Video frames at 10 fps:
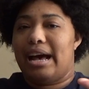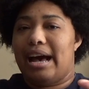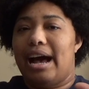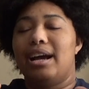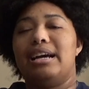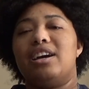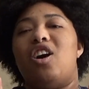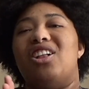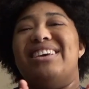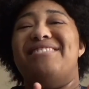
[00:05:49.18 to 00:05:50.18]
I'm going to
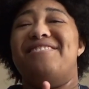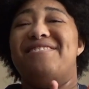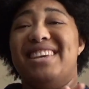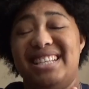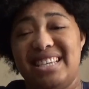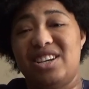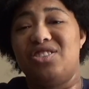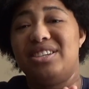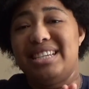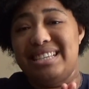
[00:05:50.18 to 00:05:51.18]
call it
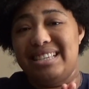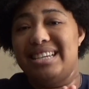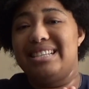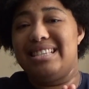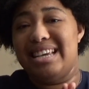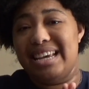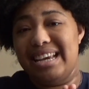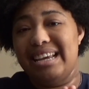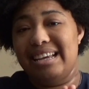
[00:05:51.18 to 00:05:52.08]
physical distancing.